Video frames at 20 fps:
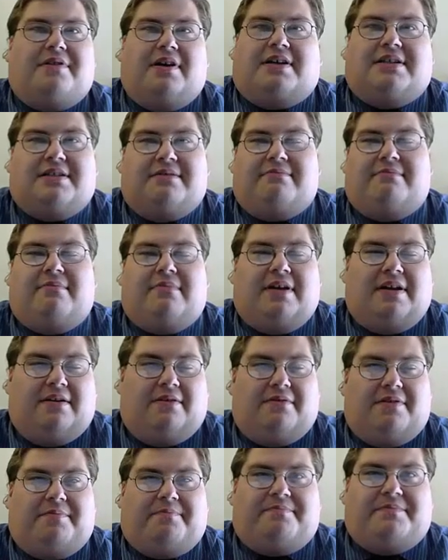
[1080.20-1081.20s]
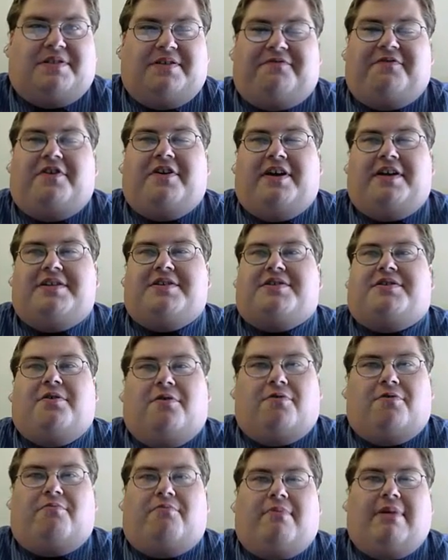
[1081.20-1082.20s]
doesn't, the civilians
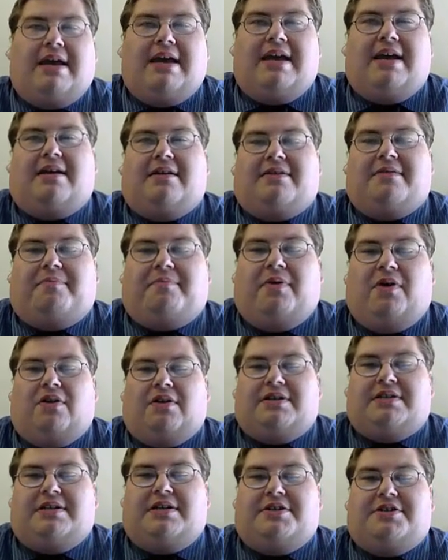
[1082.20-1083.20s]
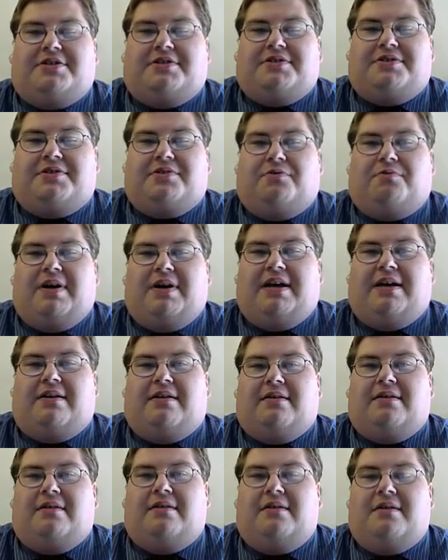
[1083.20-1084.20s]
don't make the politicians quit.
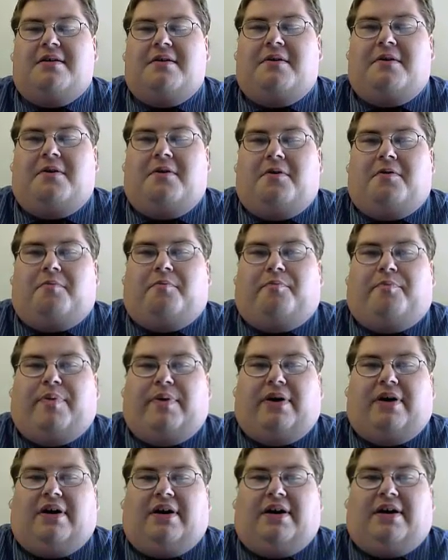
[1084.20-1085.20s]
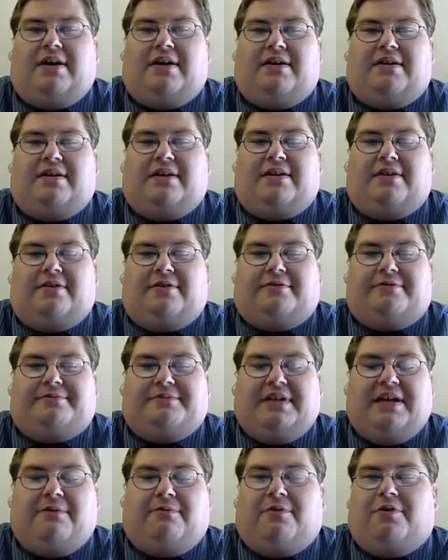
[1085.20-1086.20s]
But,
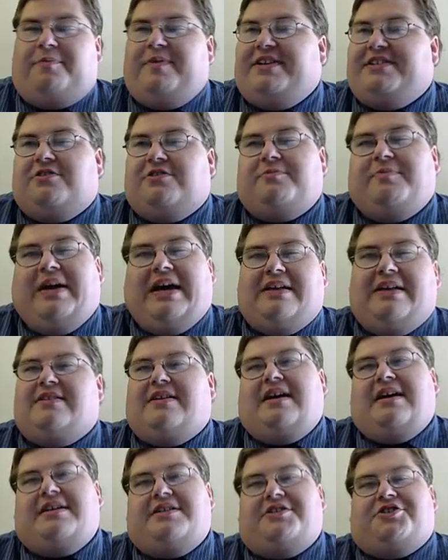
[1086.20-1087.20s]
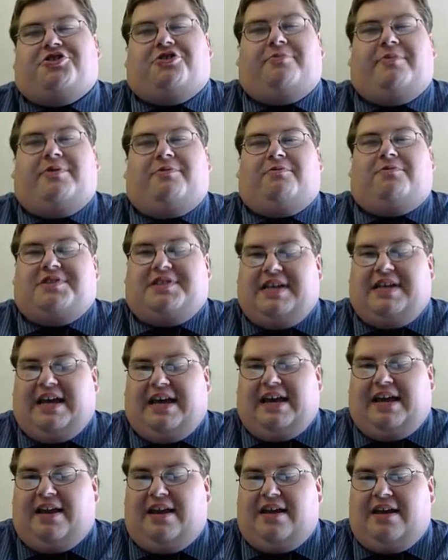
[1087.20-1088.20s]
it will be so bad that, as Sherman will
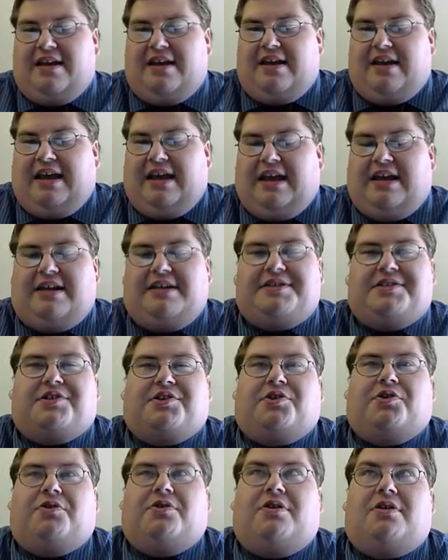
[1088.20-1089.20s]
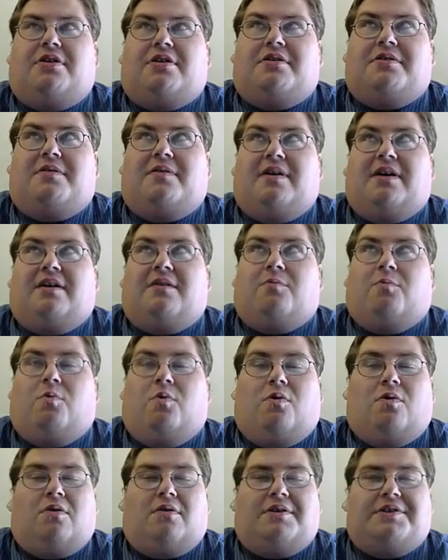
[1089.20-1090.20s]
say, it is good that
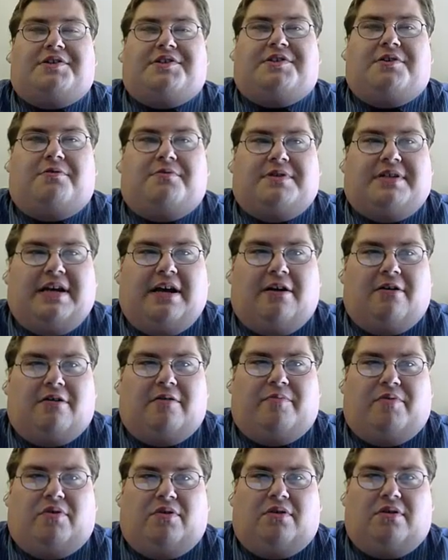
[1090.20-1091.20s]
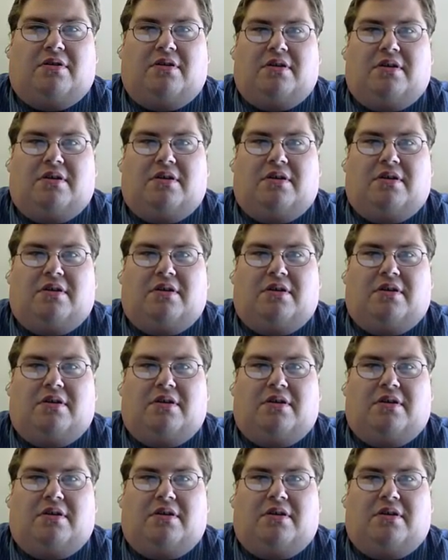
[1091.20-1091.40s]
war is so terrible.